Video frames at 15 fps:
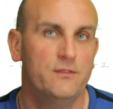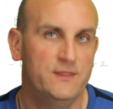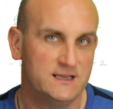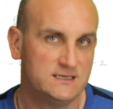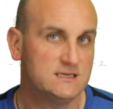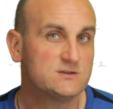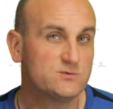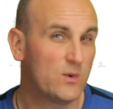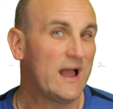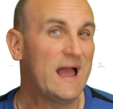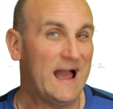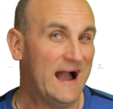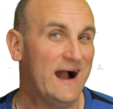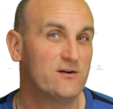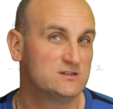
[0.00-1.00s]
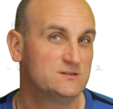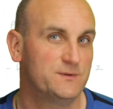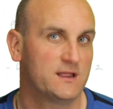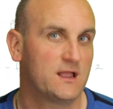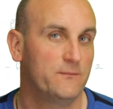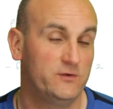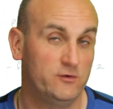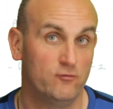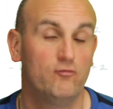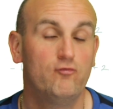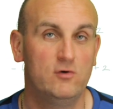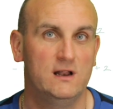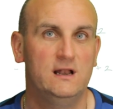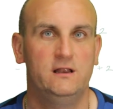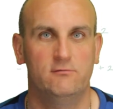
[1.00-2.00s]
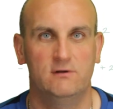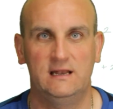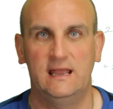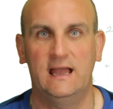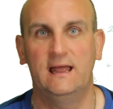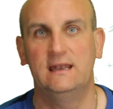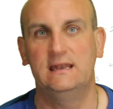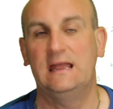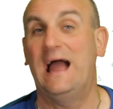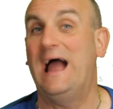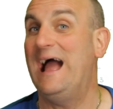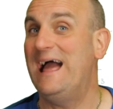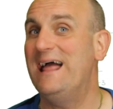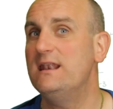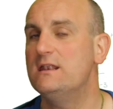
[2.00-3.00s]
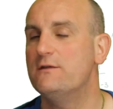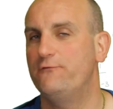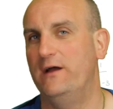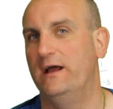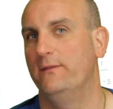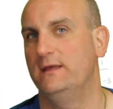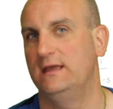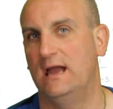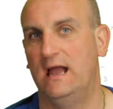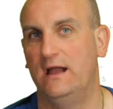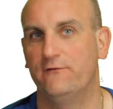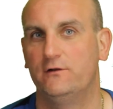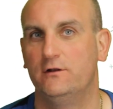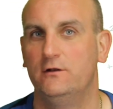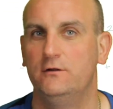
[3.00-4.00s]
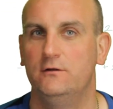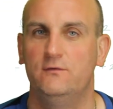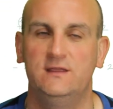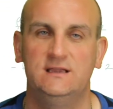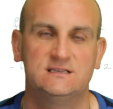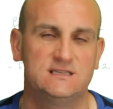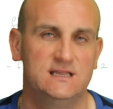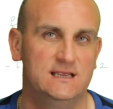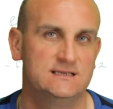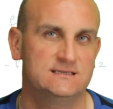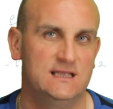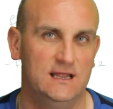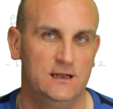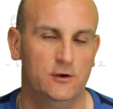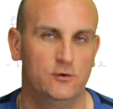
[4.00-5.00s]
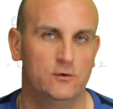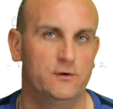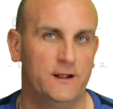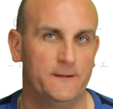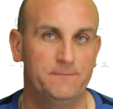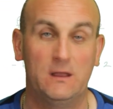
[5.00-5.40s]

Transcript: This is where algebra comes in really, really handy. And the fact that you have to do these things in an order.